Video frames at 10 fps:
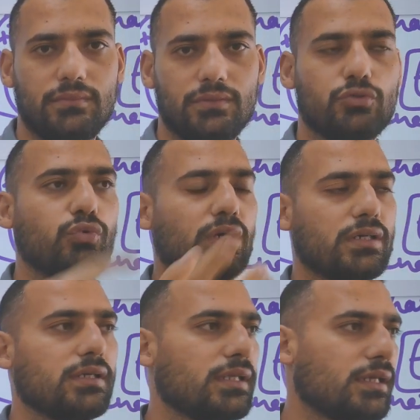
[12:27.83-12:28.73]

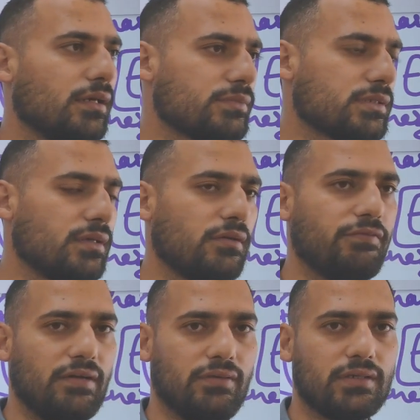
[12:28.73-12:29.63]
200 dirhams,
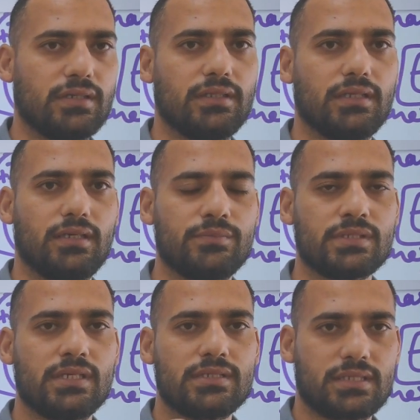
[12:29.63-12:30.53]
500 dirhams,
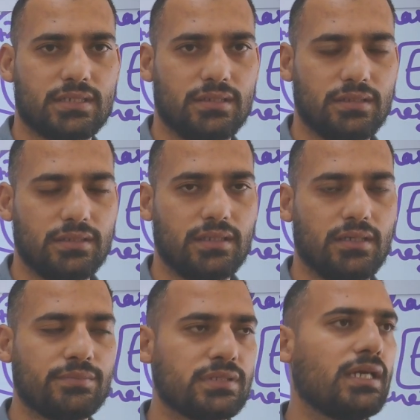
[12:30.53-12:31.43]
600
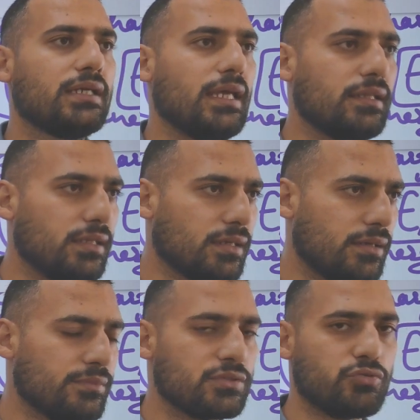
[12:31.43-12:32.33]
dirhams, 10
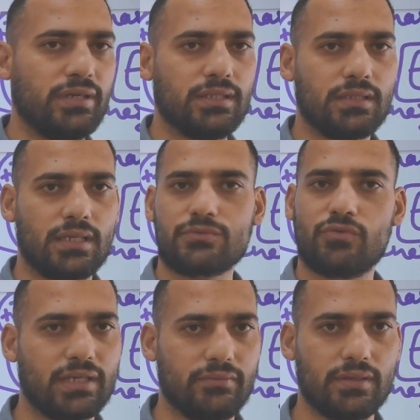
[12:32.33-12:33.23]
dirhams, 20 dirhams,
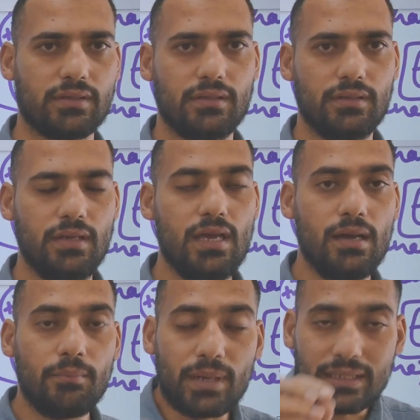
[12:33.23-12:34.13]
whatever.
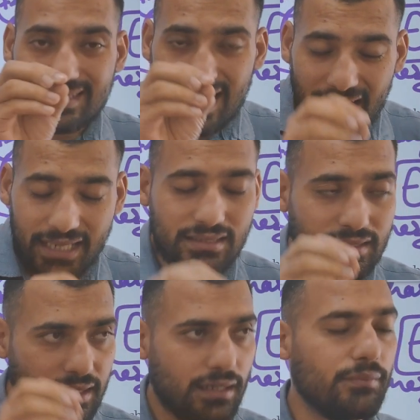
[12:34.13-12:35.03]
But that
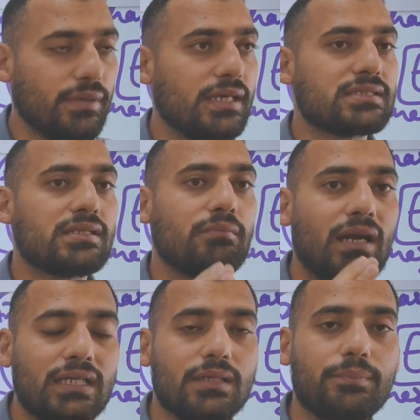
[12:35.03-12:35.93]
dirham is the
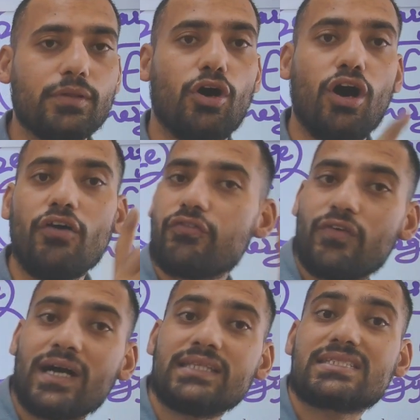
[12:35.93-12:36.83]
multiple of
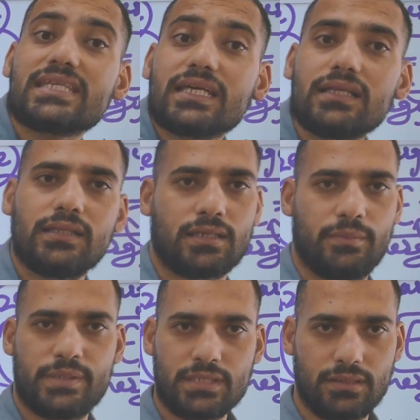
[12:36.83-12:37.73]
1 single dirham,
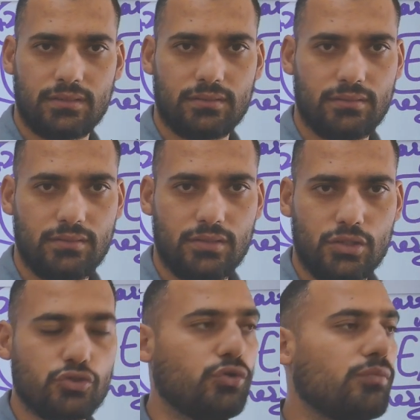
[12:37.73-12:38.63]
isn't it?
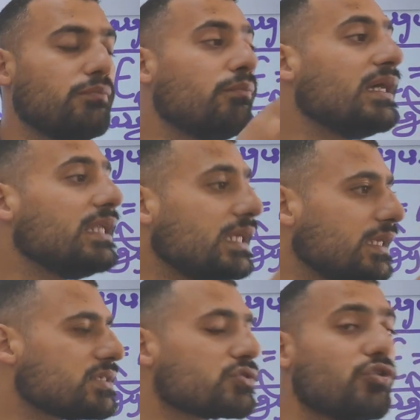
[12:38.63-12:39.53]
So money
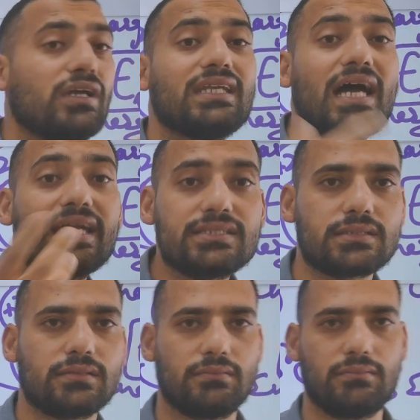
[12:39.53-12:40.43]
is quantized.
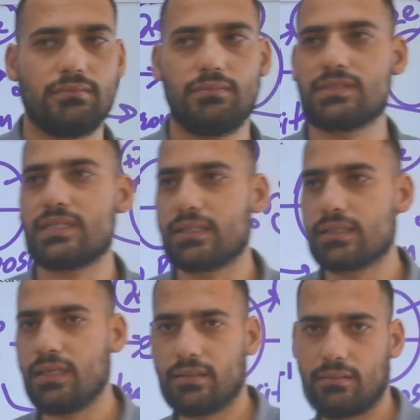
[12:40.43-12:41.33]
Is that
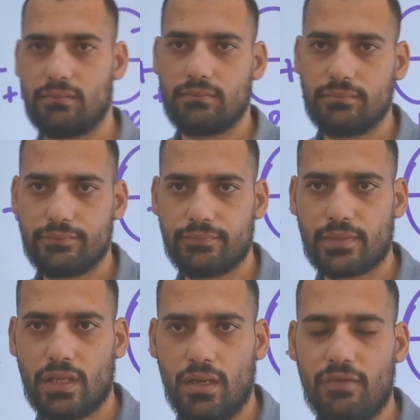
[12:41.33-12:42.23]
clear?
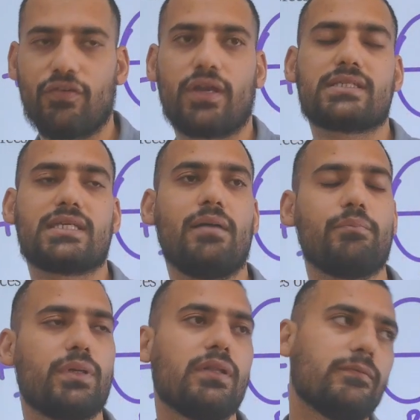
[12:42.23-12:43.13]
For
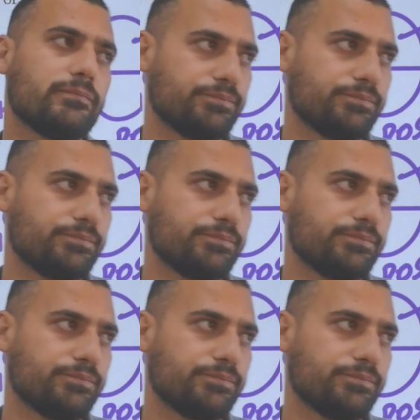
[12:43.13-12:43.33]
example,